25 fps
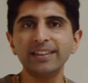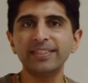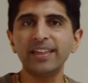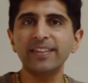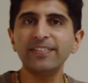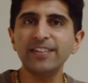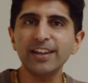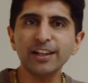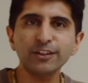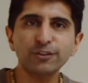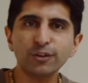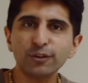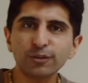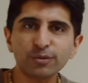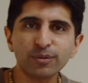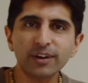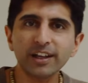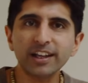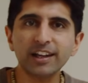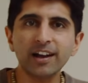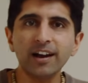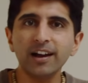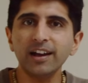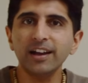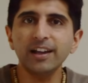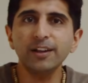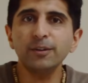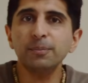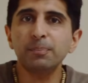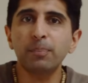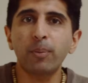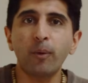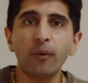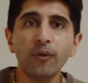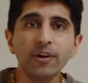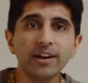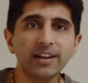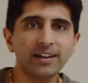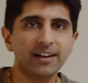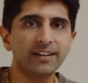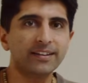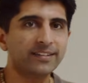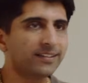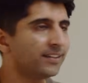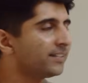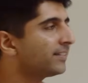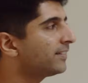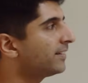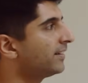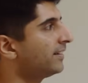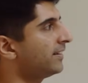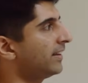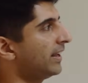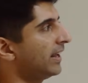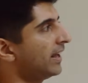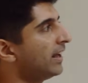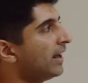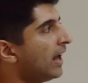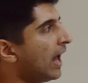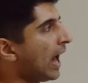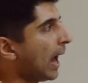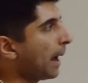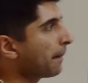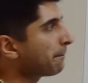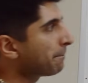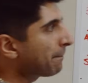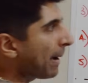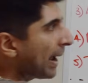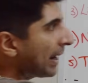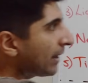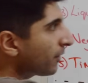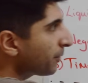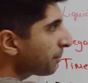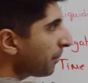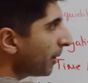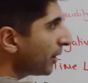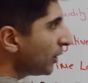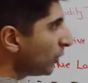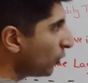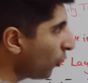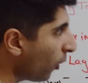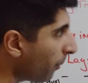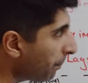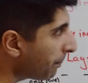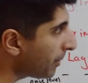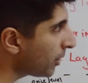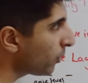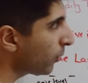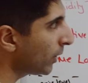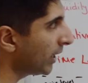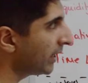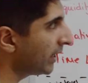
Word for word: then the interest rate cut is pointless, isn't it? And banks might not be